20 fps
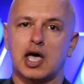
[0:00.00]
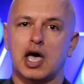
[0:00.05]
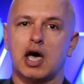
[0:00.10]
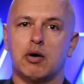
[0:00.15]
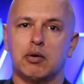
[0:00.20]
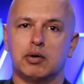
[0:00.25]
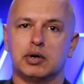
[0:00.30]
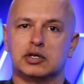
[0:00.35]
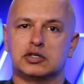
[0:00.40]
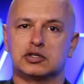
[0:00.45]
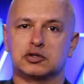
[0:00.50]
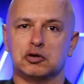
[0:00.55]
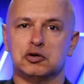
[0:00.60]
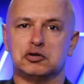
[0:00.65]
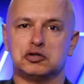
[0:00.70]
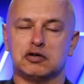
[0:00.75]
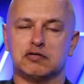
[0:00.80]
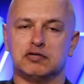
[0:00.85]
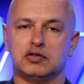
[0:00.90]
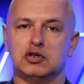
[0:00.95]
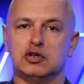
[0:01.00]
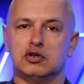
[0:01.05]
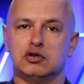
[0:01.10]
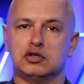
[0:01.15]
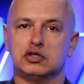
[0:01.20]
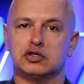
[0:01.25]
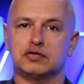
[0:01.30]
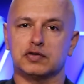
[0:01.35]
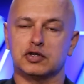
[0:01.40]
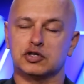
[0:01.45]
our exclusive
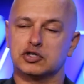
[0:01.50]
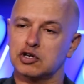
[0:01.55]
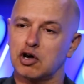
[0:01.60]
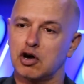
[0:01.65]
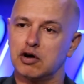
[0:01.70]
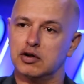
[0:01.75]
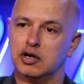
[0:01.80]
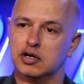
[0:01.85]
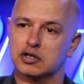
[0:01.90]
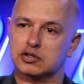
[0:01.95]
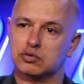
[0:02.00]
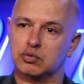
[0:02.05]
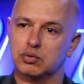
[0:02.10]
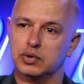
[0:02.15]
news for the show next